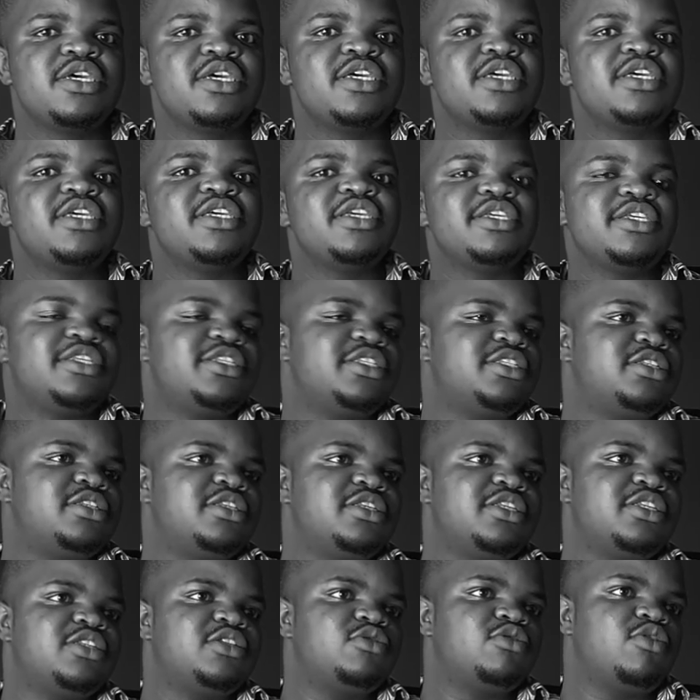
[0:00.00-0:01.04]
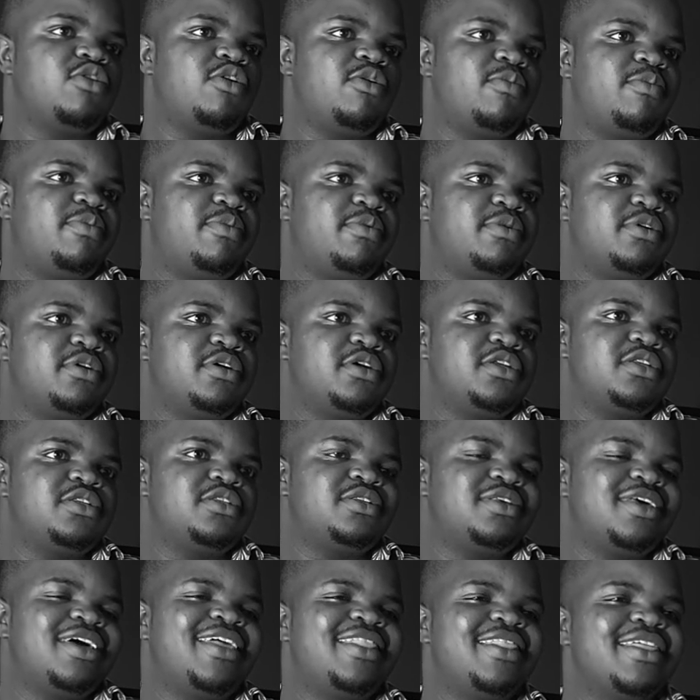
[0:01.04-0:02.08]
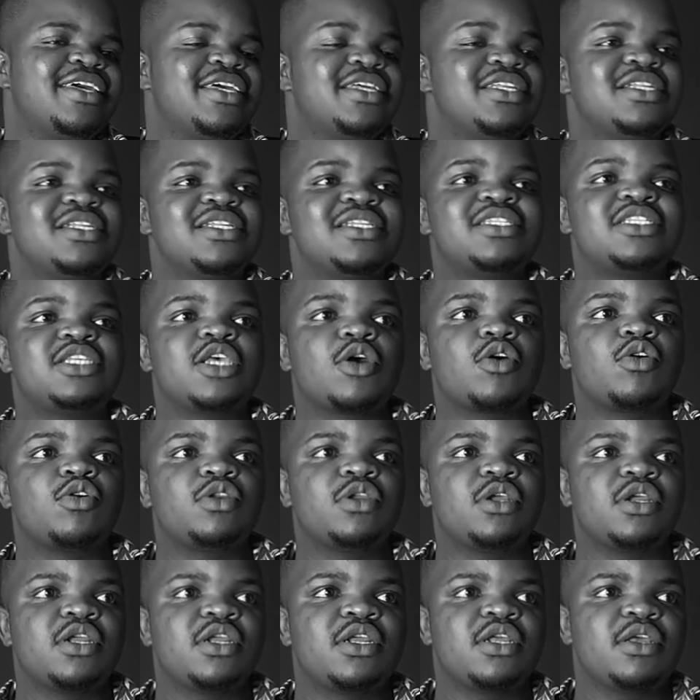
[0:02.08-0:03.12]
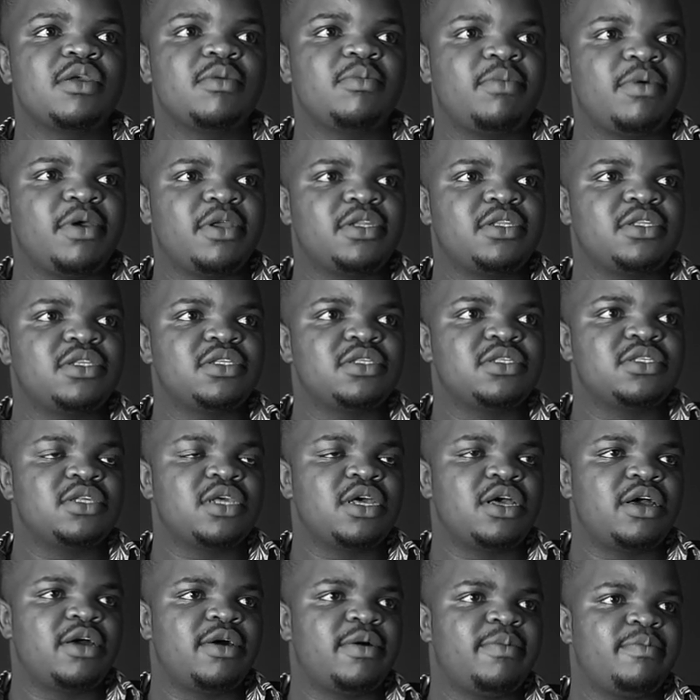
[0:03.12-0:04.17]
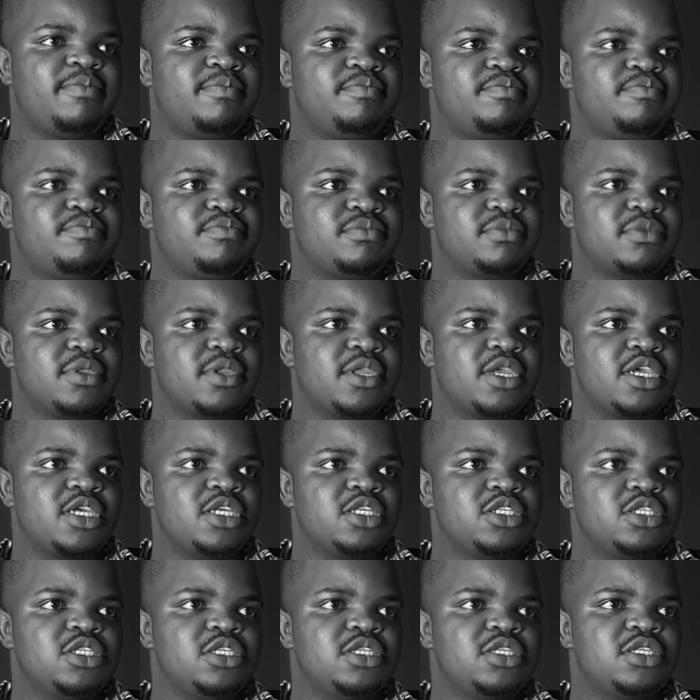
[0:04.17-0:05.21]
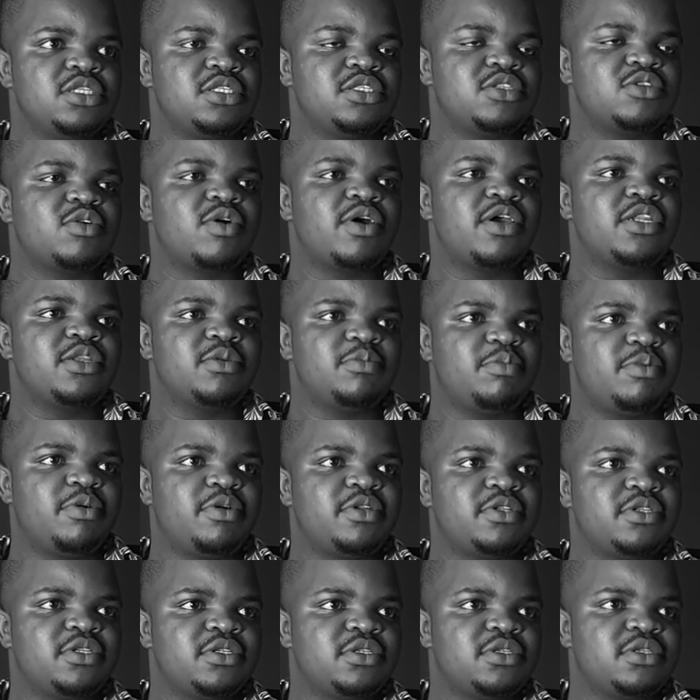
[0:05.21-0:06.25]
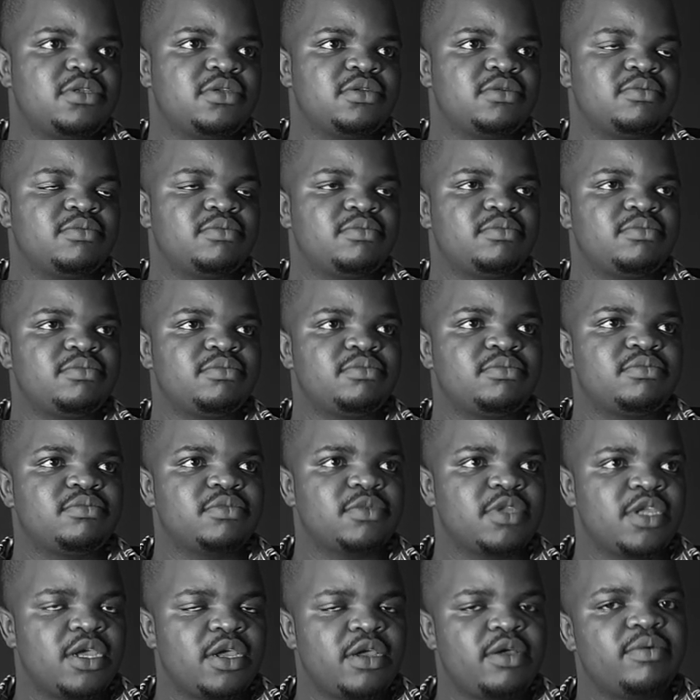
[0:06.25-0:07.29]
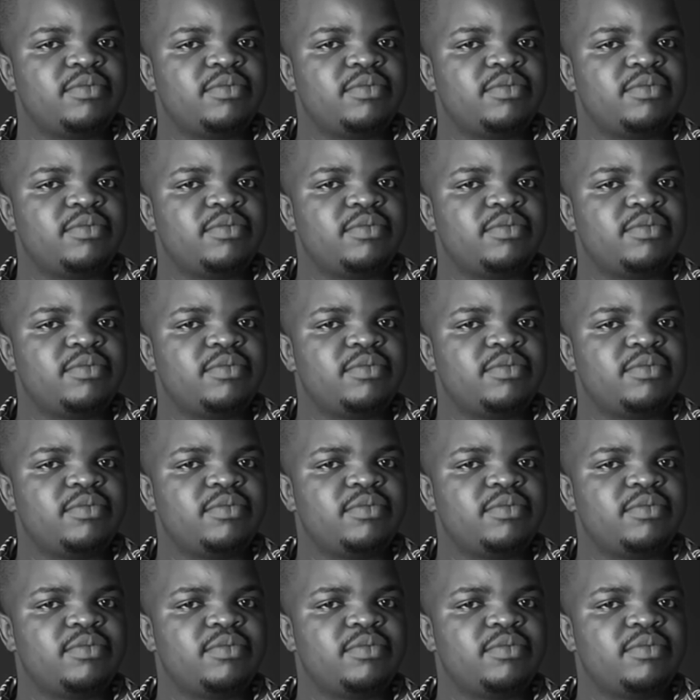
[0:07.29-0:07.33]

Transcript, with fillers: it's it's all it. I think it's secondary, but it's um, it, it's quite important. Yeah. Yeah.